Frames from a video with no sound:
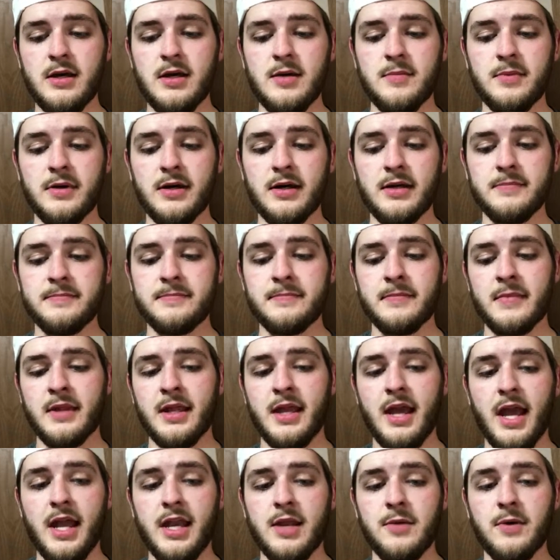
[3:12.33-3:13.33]
But
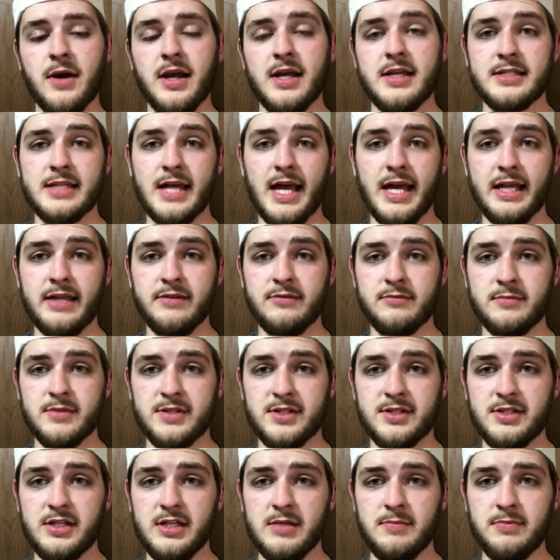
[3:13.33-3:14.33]
anyways, I give them a
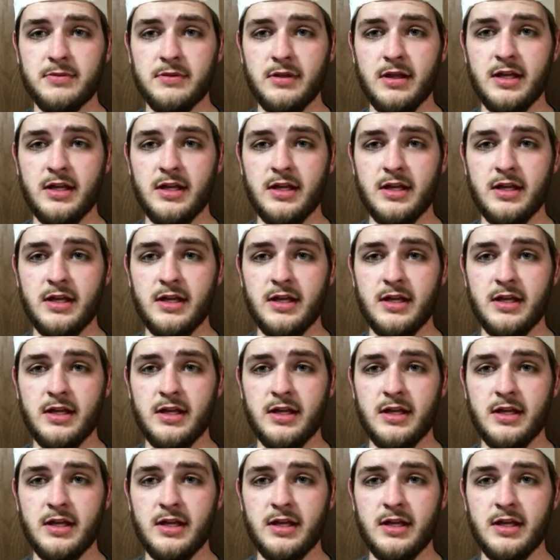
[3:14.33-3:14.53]
C+,